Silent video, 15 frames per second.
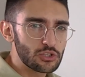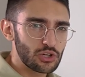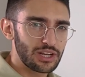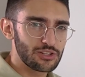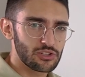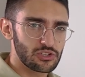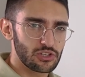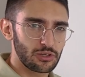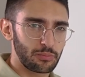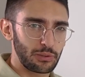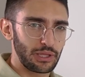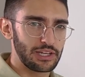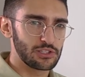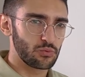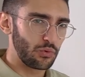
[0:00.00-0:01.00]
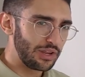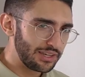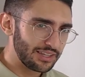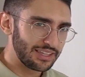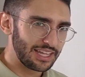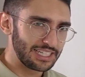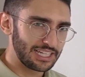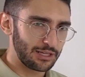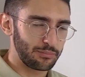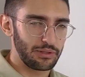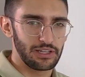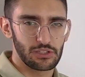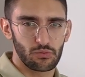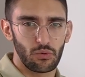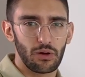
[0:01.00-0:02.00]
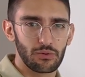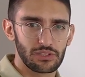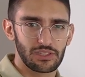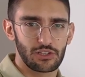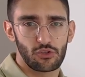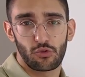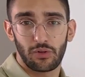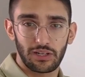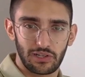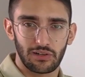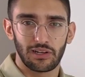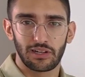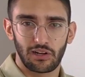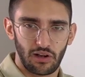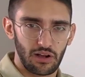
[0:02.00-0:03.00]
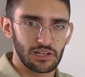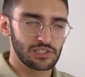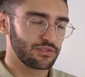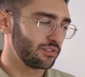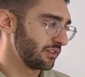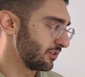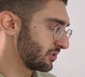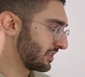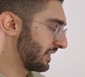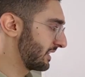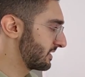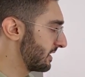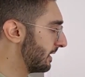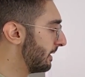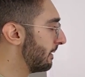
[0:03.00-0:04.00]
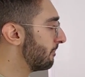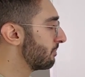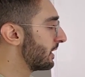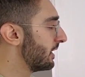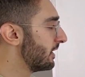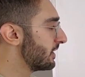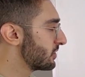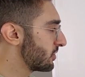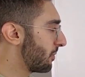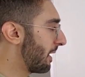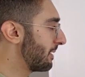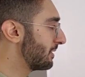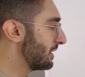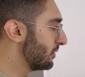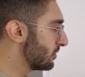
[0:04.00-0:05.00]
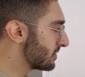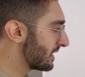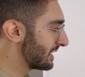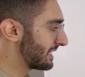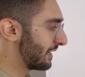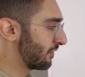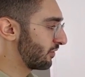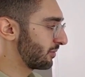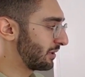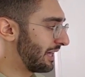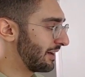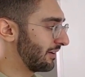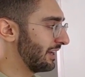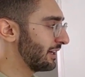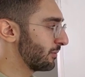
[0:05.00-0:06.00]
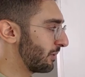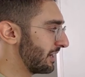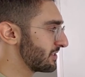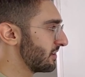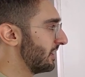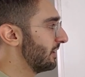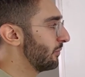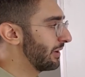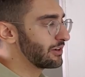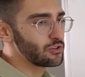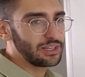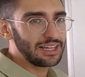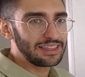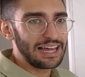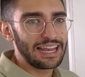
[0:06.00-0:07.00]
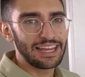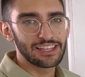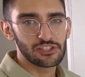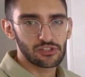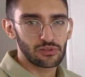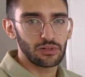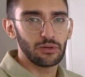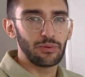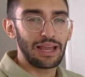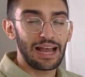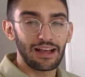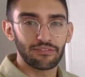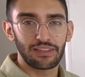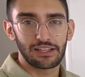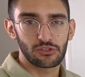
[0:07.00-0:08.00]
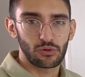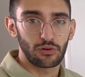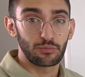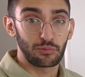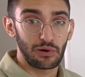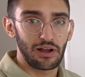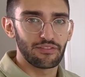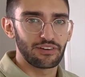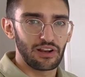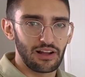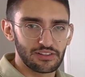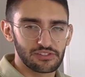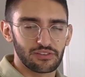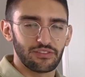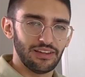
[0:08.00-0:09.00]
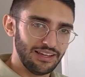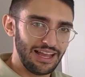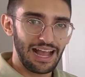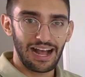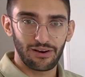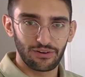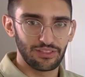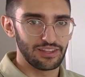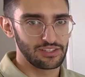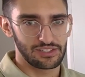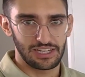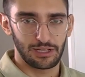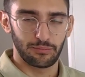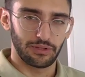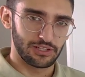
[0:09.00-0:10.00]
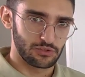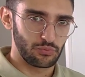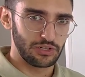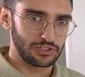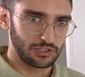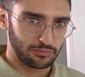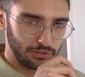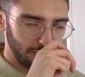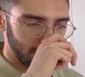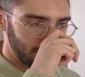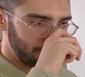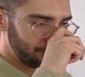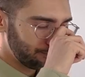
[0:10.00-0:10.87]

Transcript: changes took place, when did they take place, what was the trigger and cause for those things. So by using Terraform Cloud and Enterprise, we actually get that history. We have that sort of provenance of how did this take place, what took place.